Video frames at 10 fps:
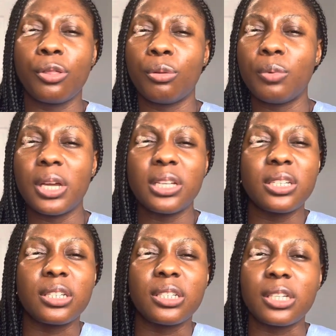3 to
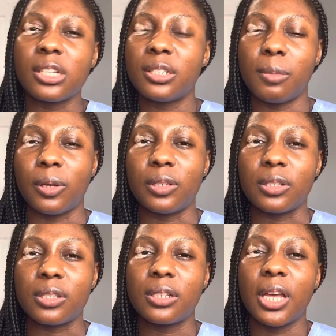6
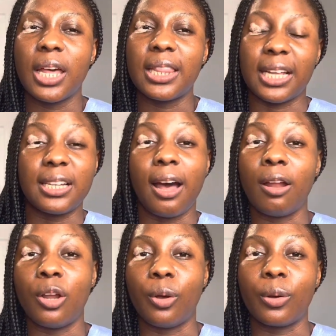months. That's how
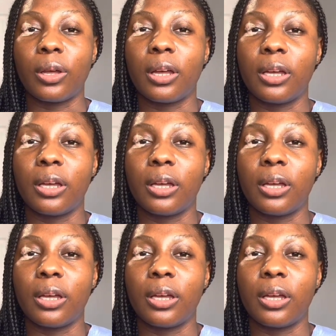long